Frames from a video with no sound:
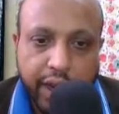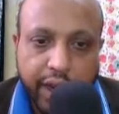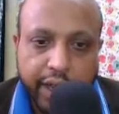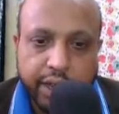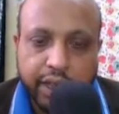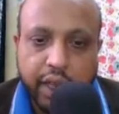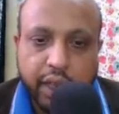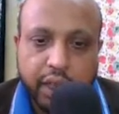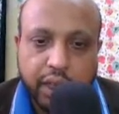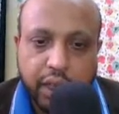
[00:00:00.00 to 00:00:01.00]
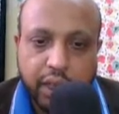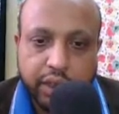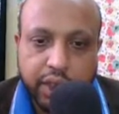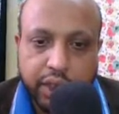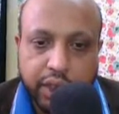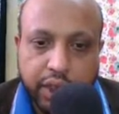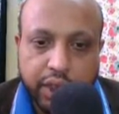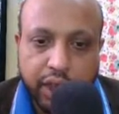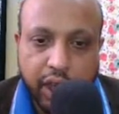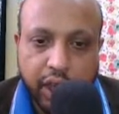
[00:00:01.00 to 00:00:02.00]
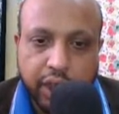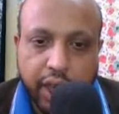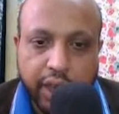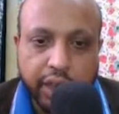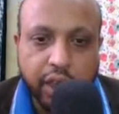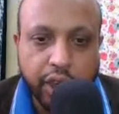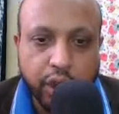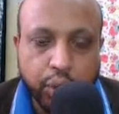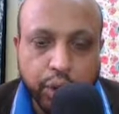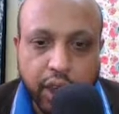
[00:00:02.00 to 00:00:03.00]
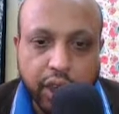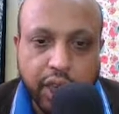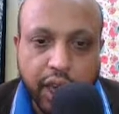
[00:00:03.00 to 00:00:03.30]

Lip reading: 8 cells, 16 cells and 32 cells,